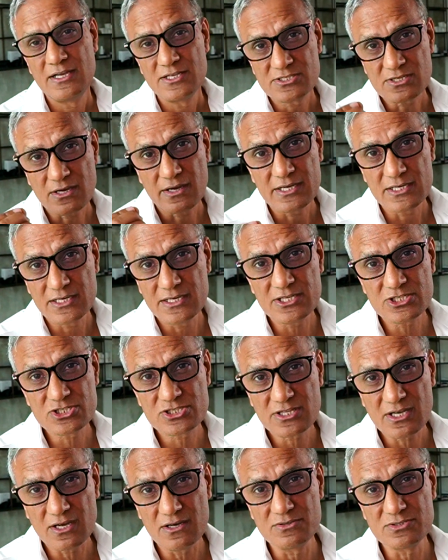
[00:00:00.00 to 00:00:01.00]
So I urge
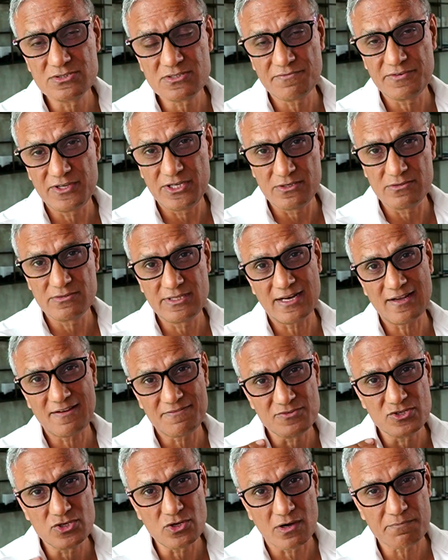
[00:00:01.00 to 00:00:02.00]
those of you that have
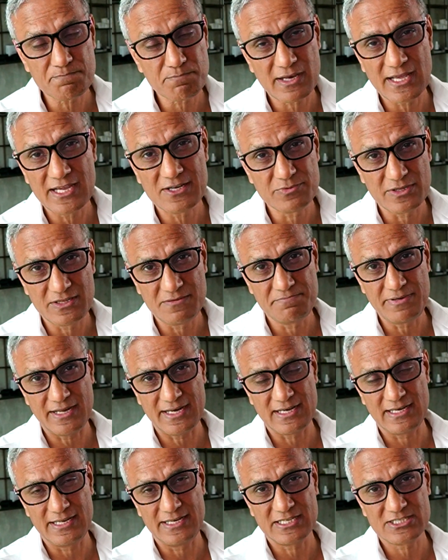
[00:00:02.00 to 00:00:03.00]
not played with embedded
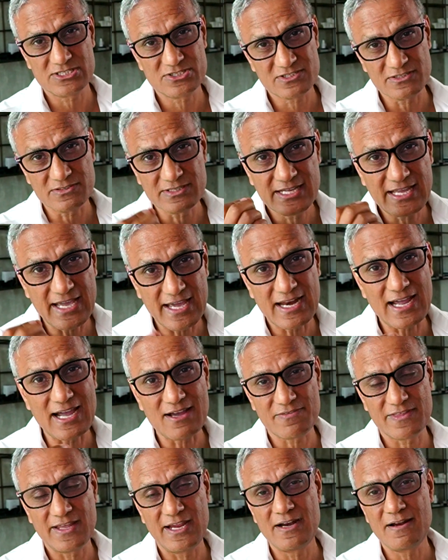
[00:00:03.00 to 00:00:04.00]
Linux to get
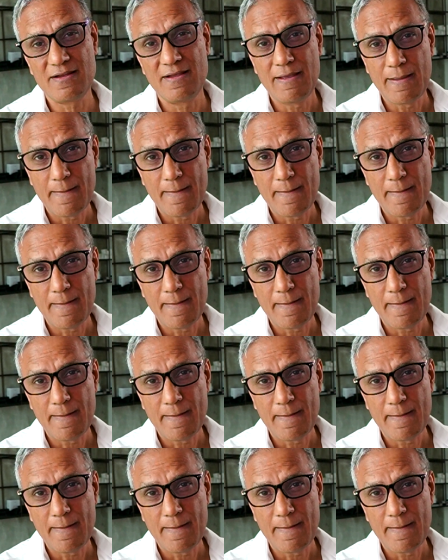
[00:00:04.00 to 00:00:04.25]
out there,